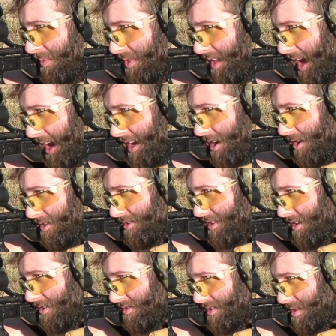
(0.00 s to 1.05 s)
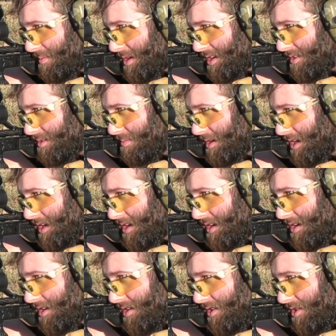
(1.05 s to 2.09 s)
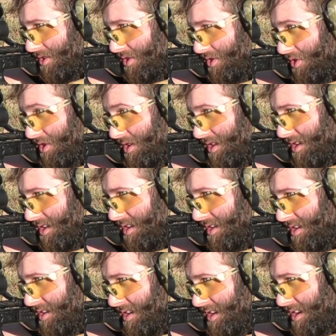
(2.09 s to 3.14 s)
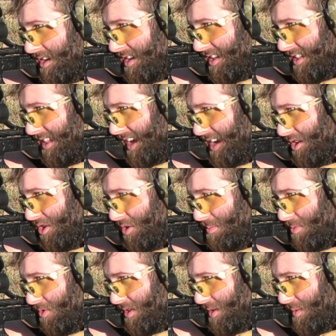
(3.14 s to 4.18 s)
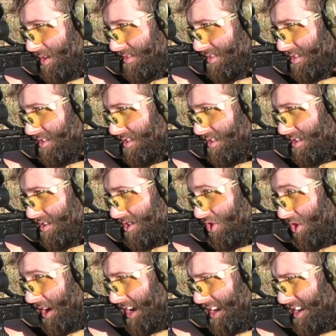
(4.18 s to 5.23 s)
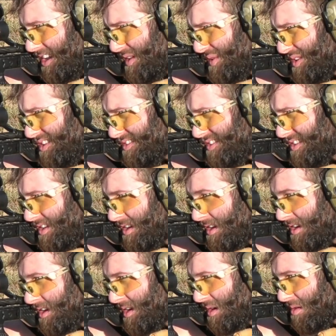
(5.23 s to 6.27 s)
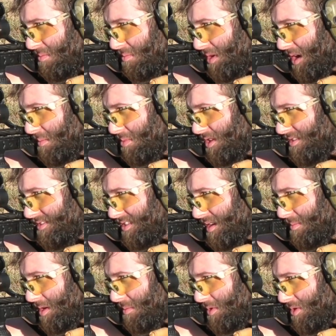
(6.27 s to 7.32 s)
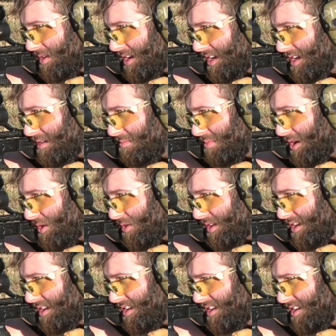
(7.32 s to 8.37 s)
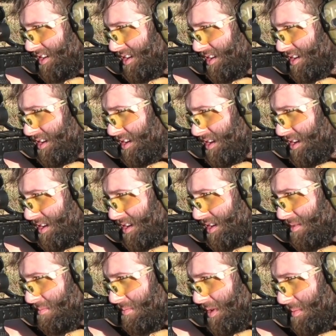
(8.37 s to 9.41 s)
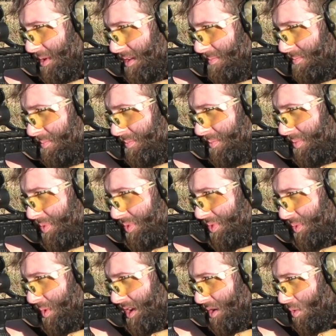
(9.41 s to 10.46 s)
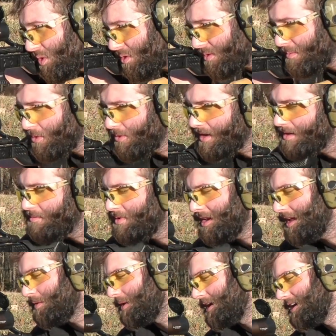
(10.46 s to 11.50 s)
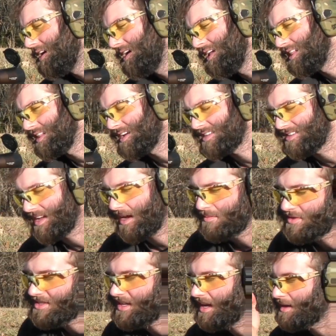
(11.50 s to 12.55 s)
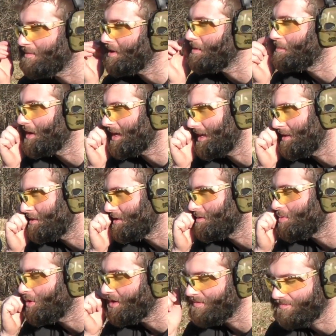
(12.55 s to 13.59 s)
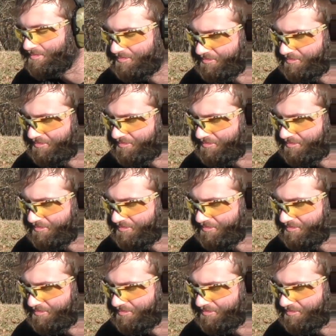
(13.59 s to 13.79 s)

the accuracy are seeming to be good that group really wasn't great. It was probably sub MOA, barely, maybe three quarter MOA. But anyway, like I said, I'm just kind of being picky at this point.